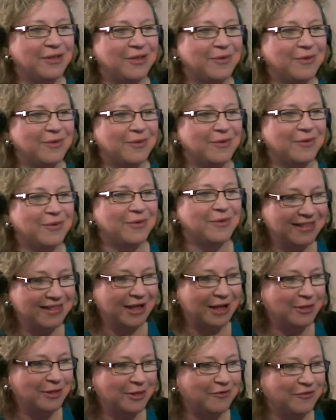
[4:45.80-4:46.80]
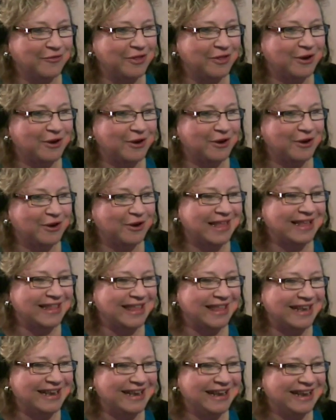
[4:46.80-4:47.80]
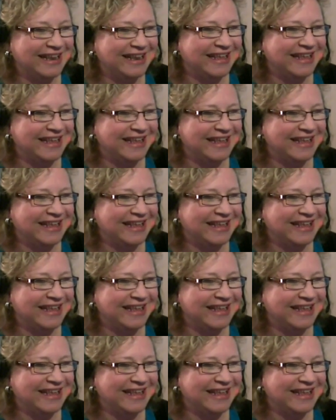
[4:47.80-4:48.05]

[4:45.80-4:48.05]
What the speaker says: that you eat hot dogs over there in New Zealand?